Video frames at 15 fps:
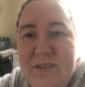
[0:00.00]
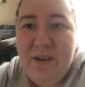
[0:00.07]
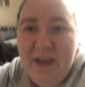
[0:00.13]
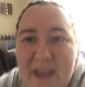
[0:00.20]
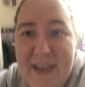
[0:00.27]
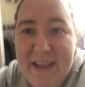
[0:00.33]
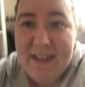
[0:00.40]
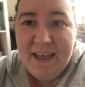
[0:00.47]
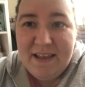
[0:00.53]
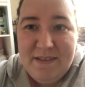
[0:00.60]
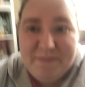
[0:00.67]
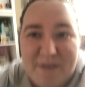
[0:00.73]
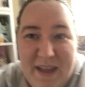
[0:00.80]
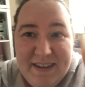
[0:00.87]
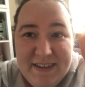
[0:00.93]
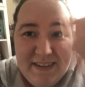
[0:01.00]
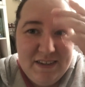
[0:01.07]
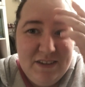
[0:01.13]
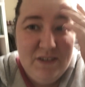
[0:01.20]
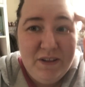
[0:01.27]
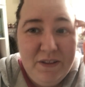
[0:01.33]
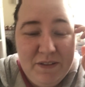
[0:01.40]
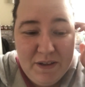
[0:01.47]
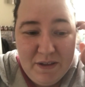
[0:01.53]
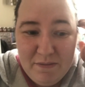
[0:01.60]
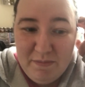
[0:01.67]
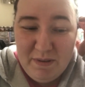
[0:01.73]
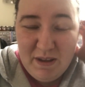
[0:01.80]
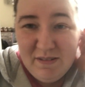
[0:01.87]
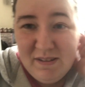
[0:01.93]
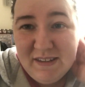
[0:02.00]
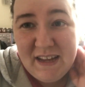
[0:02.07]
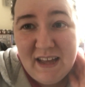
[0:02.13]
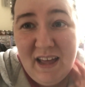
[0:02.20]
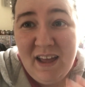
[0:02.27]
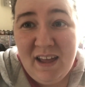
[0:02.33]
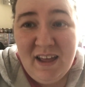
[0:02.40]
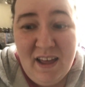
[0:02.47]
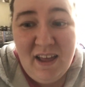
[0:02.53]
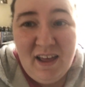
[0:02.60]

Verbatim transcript: to try and get some editing done on the computer